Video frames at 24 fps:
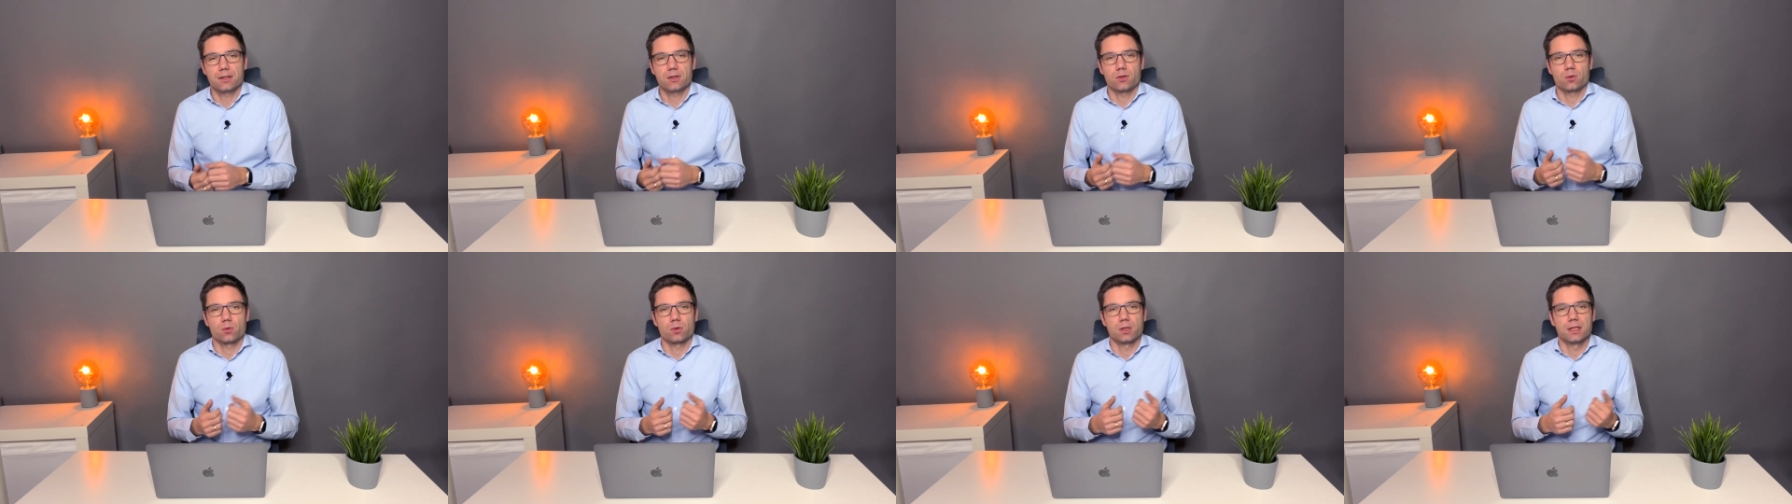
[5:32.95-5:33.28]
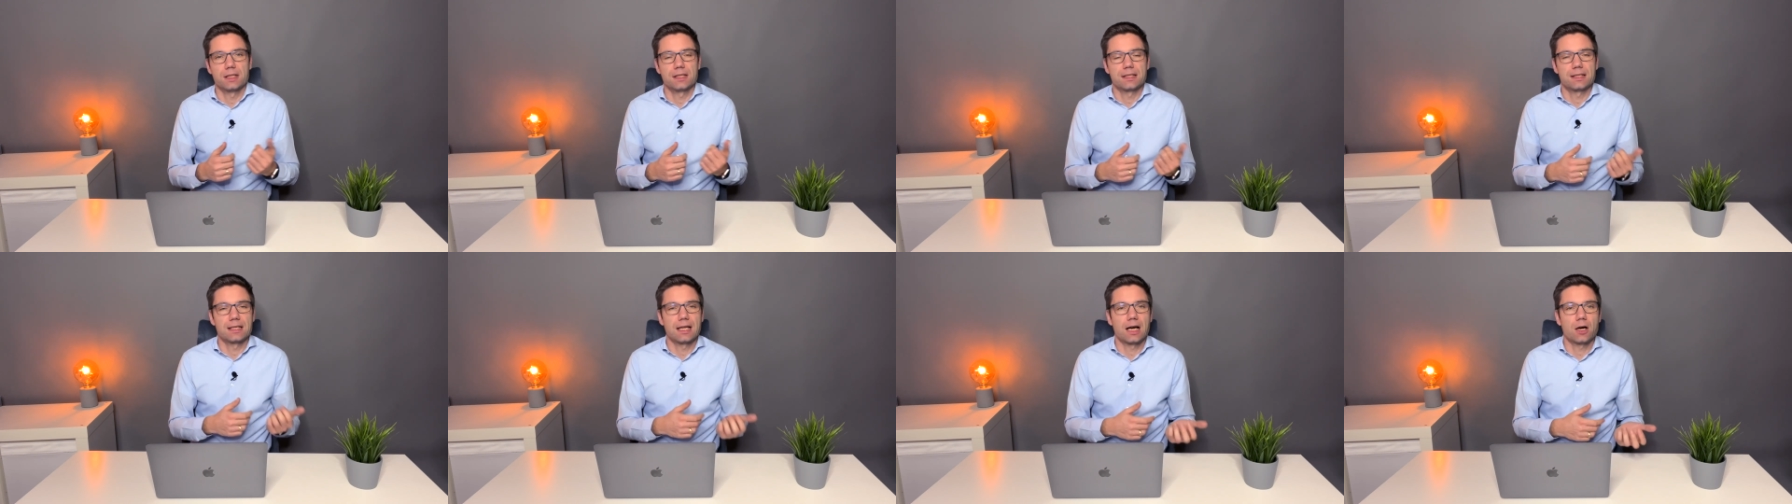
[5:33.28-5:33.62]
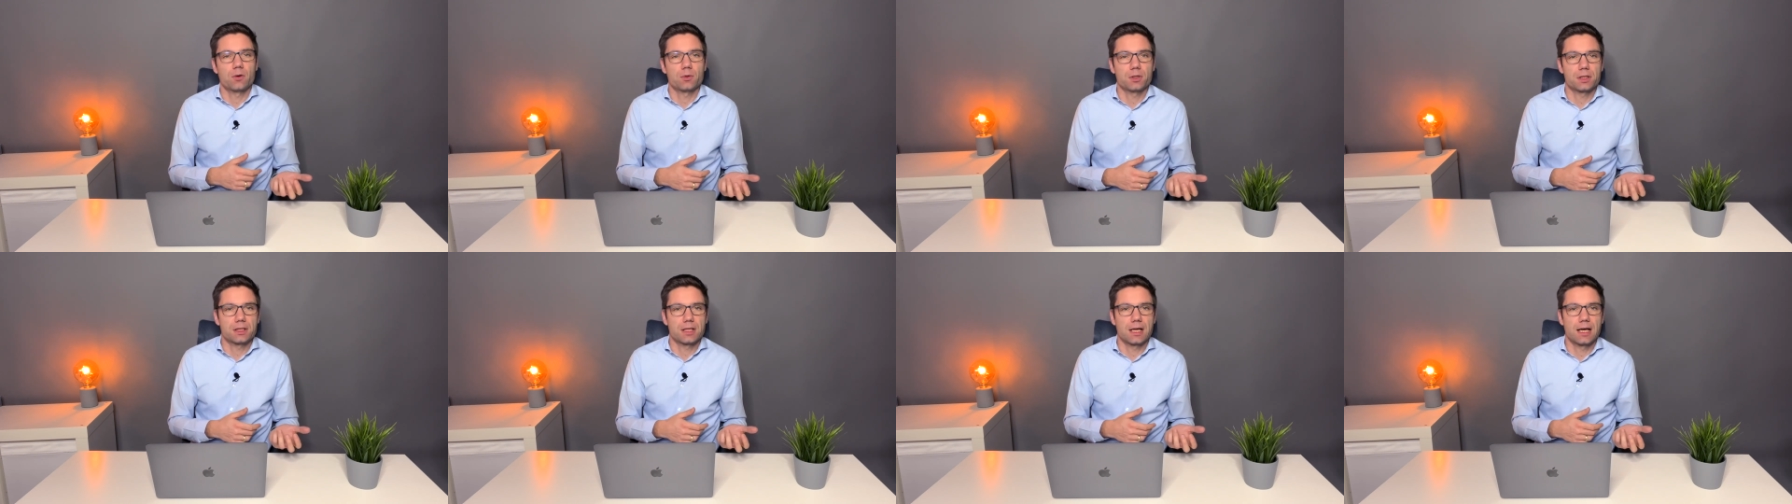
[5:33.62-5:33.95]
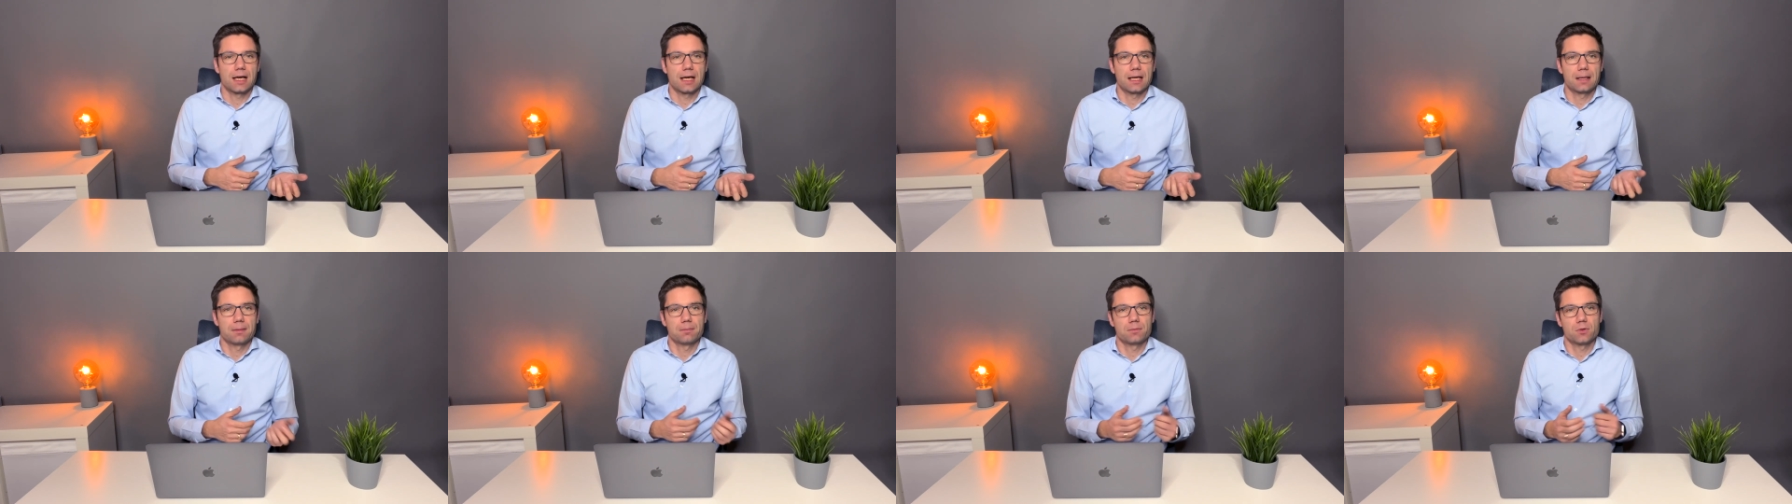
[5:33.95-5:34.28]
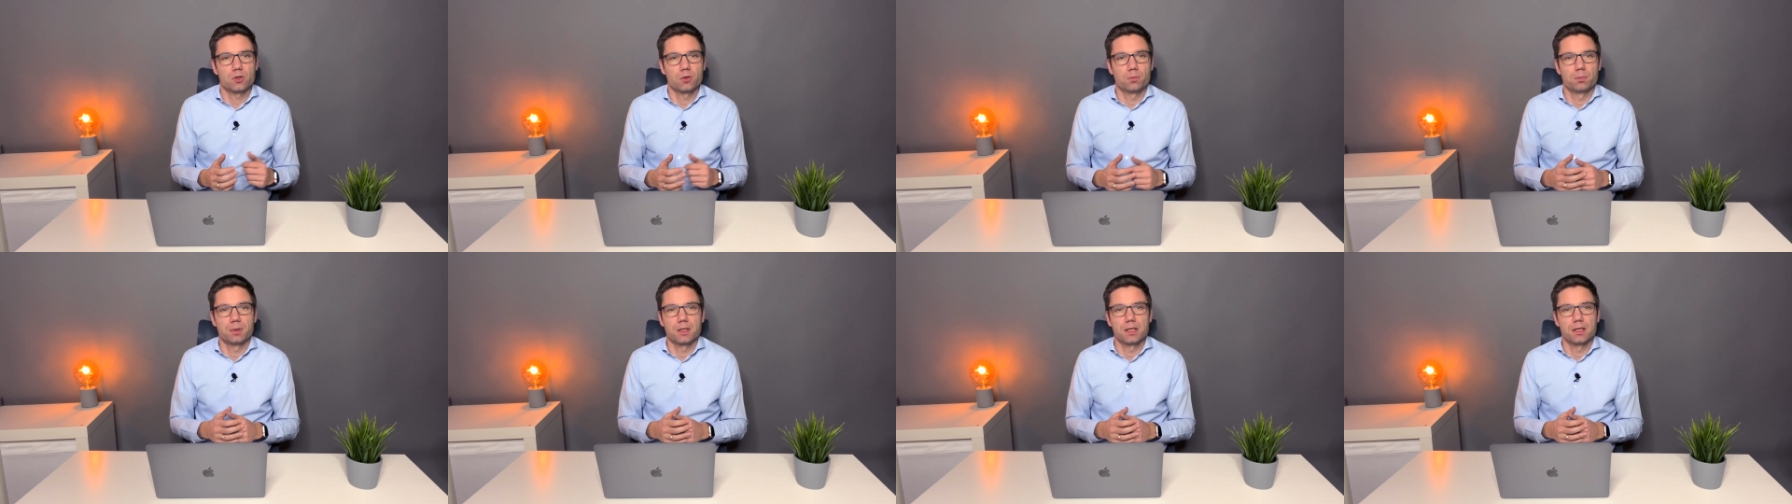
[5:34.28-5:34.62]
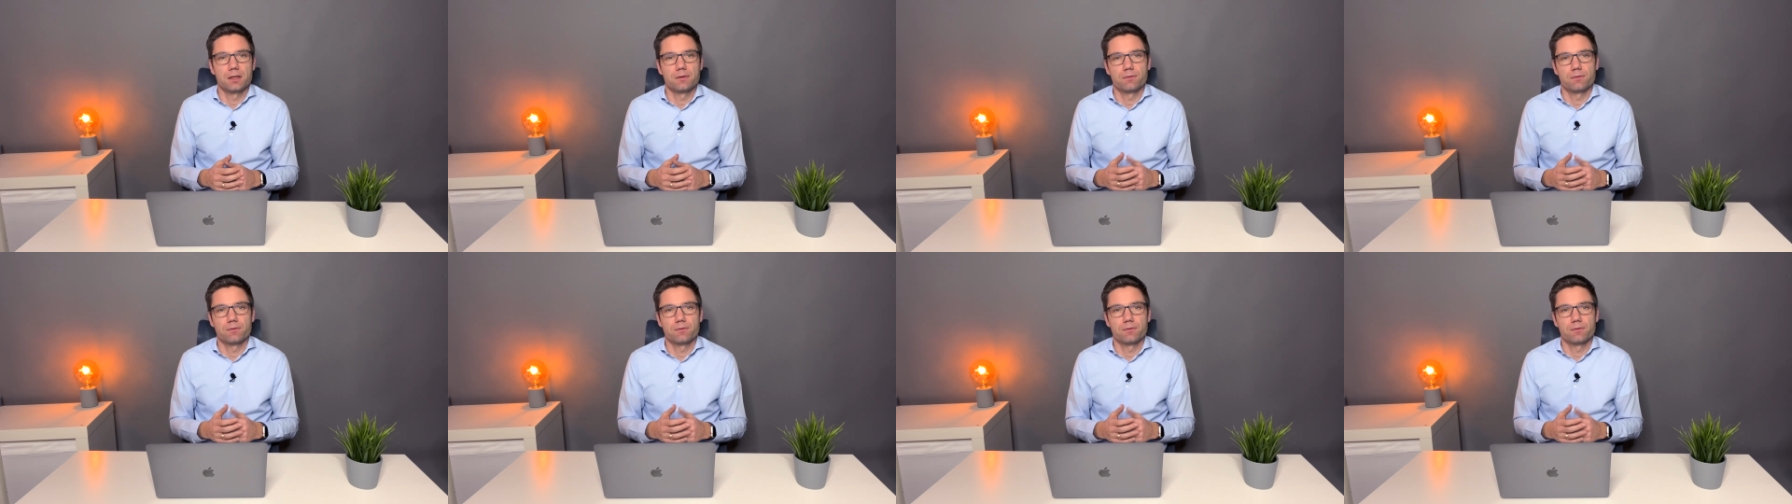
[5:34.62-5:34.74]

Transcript: or is now the time to be